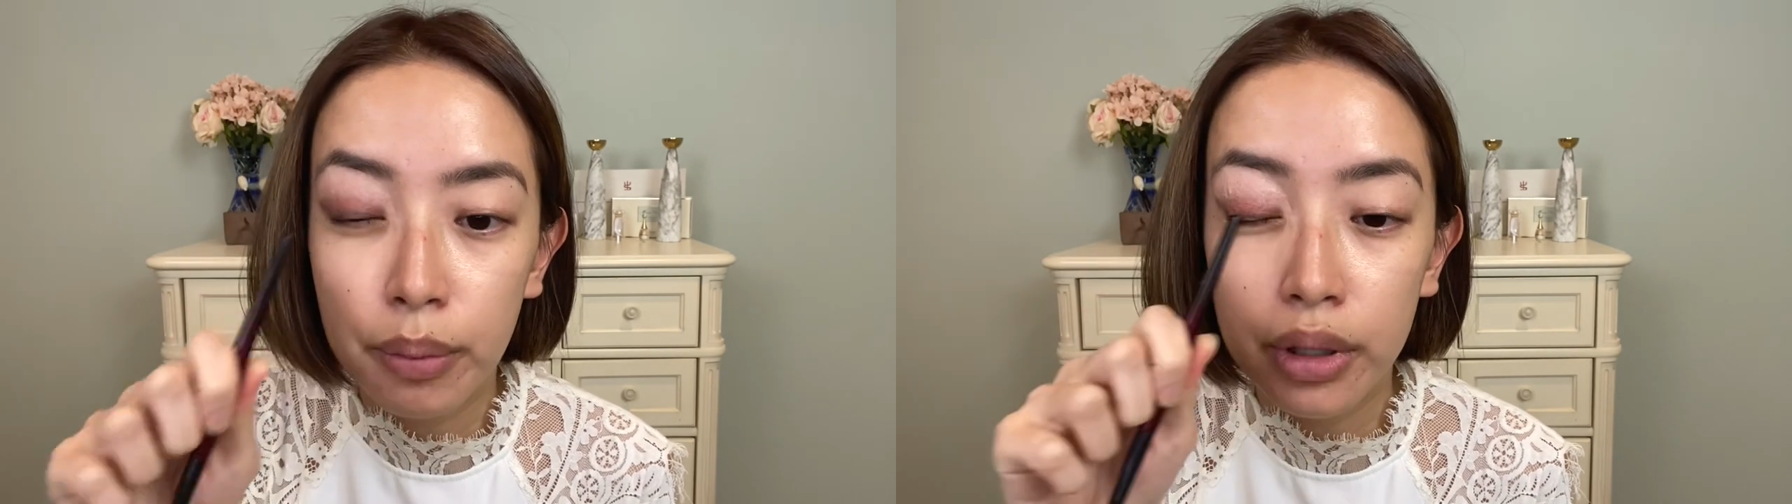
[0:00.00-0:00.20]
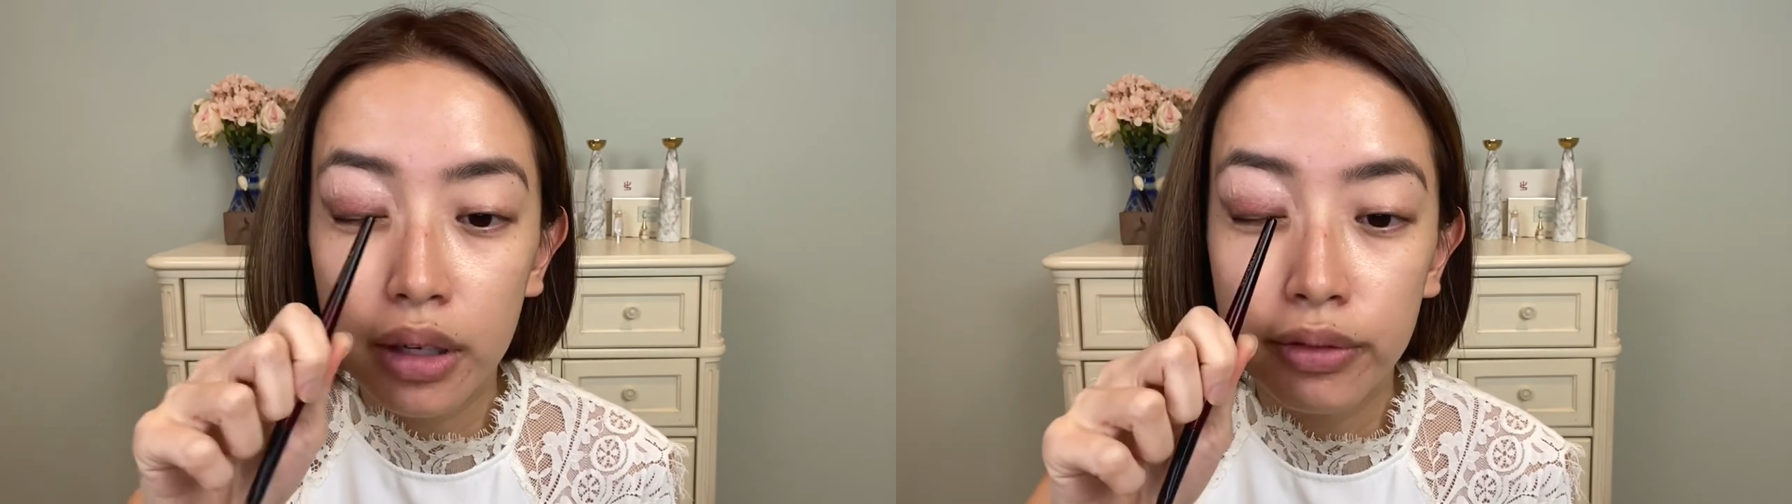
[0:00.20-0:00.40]

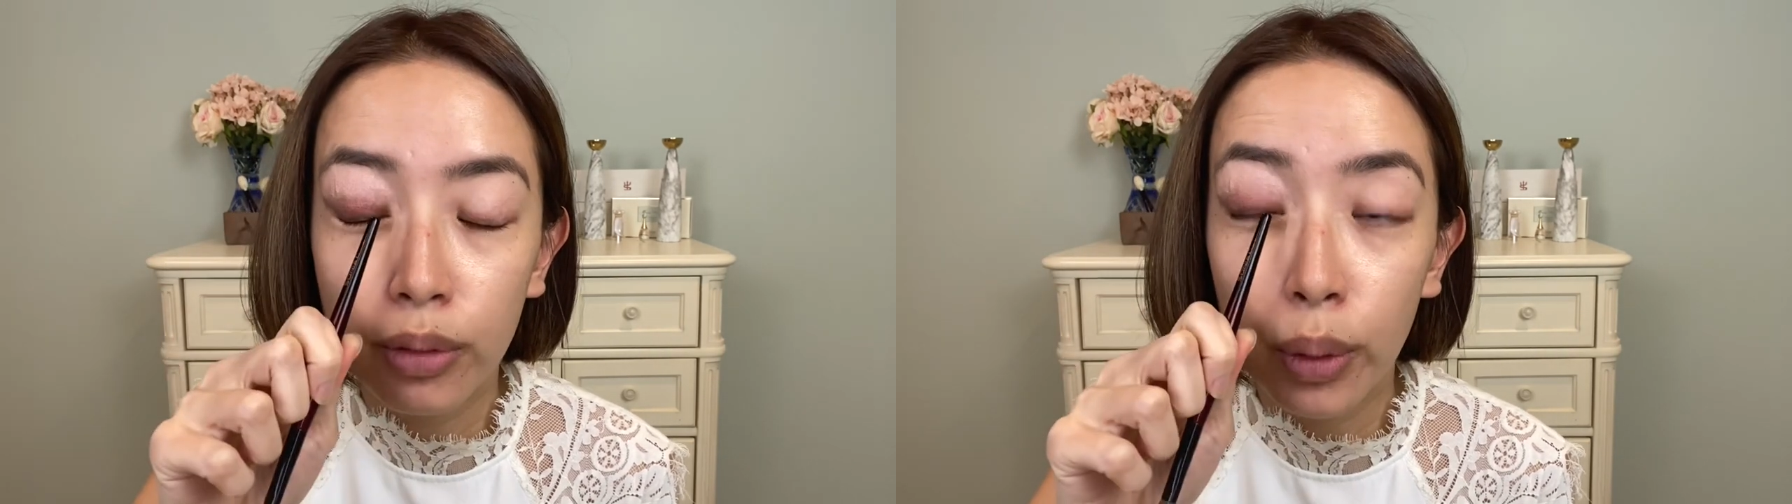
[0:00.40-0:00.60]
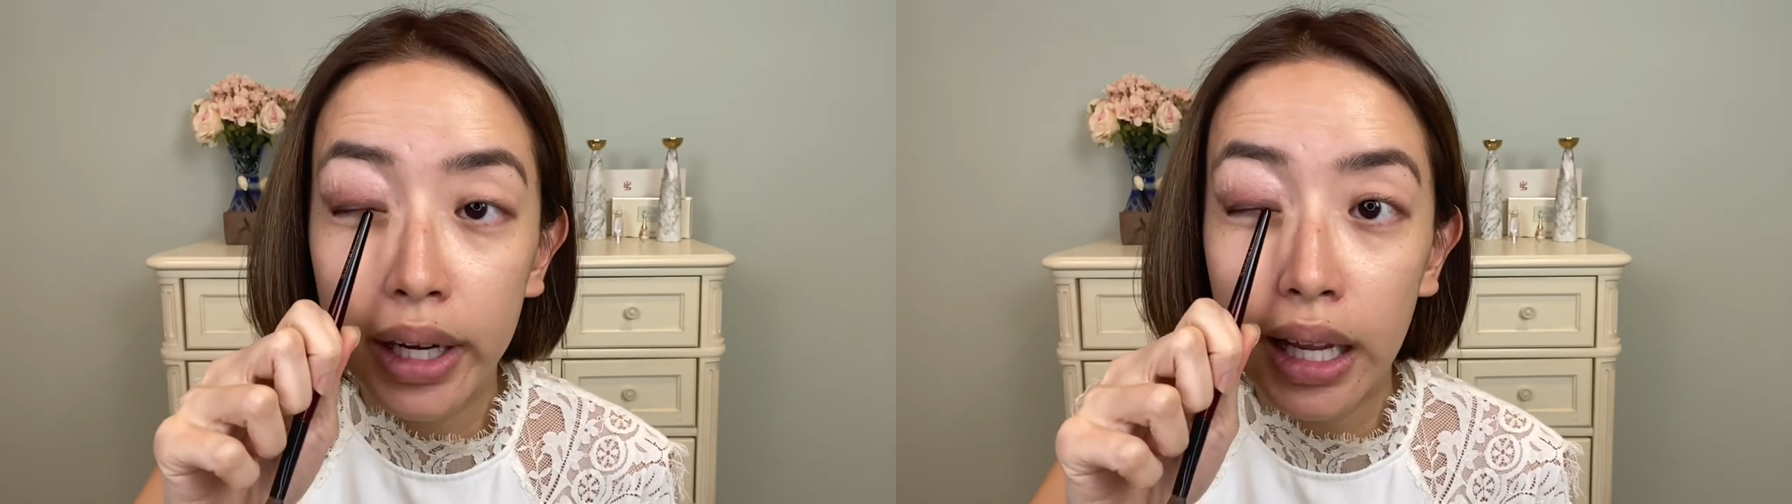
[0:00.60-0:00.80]
but
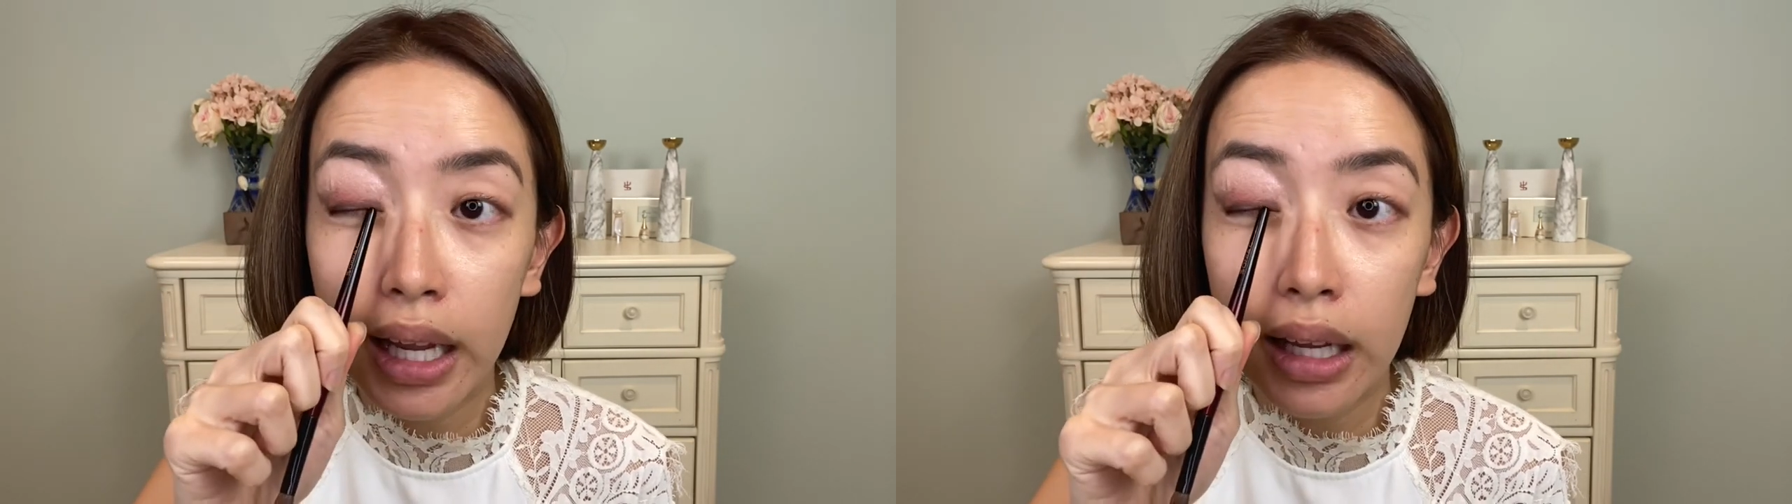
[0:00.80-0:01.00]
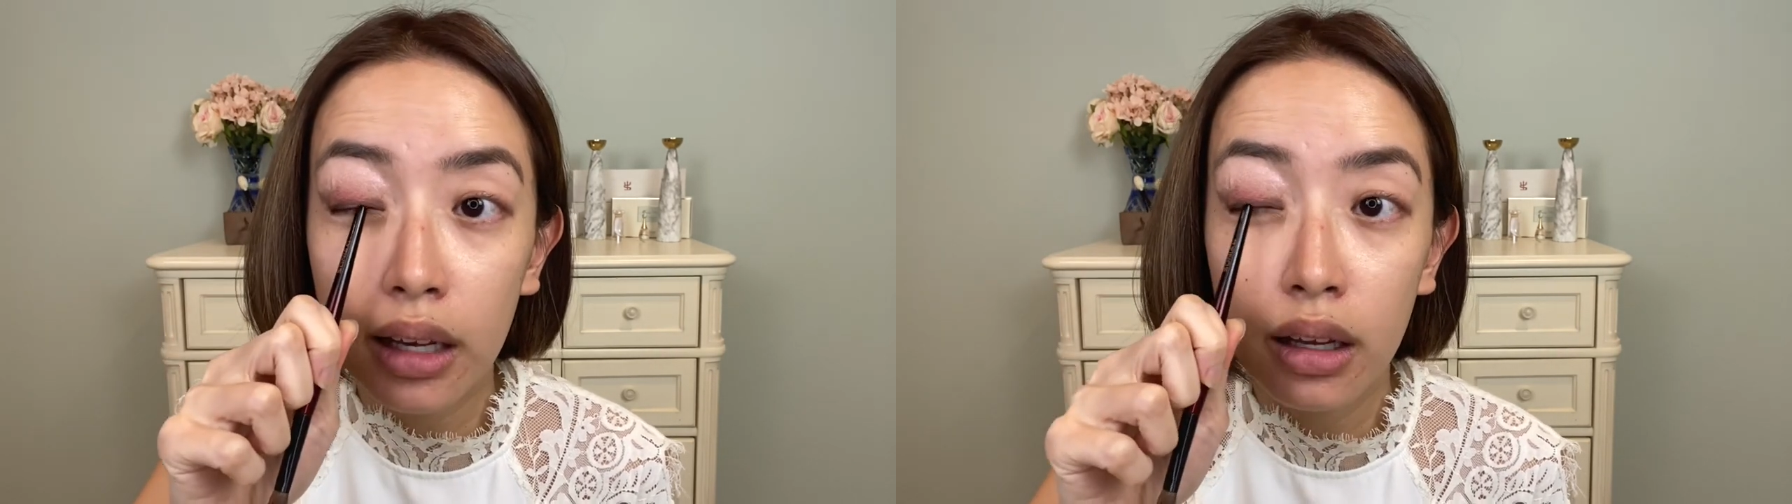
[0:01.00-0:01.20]

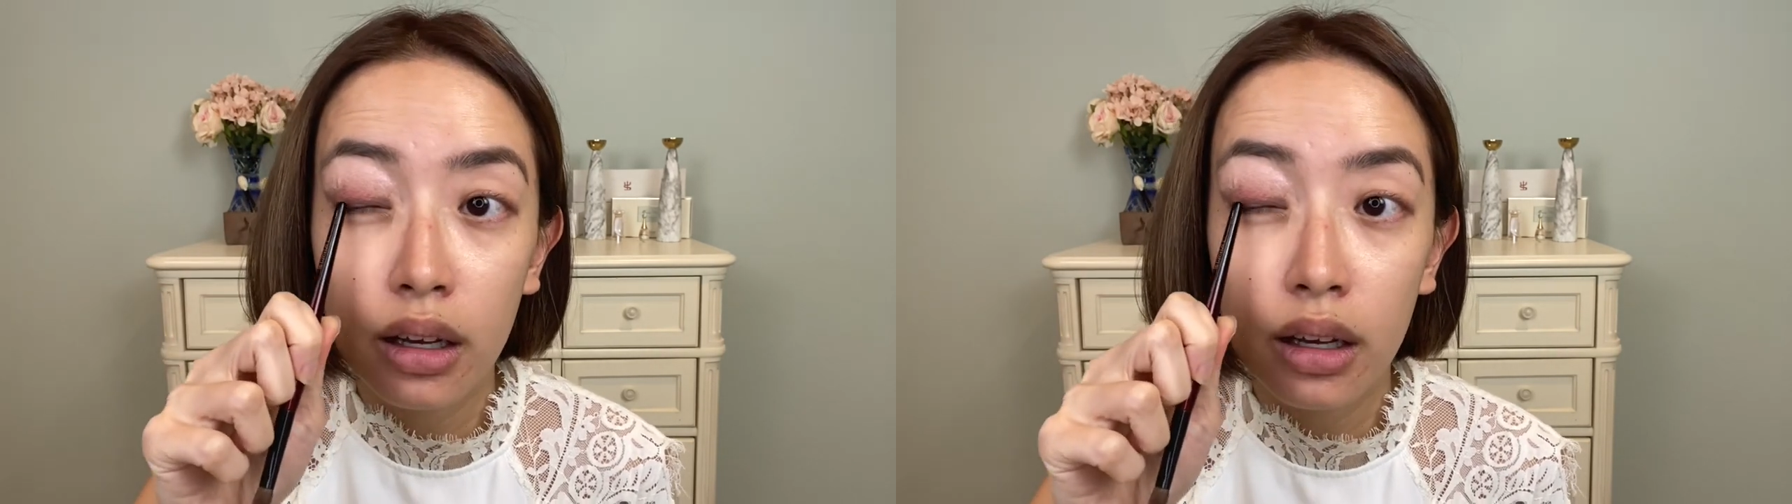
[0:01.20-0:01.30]
avoiding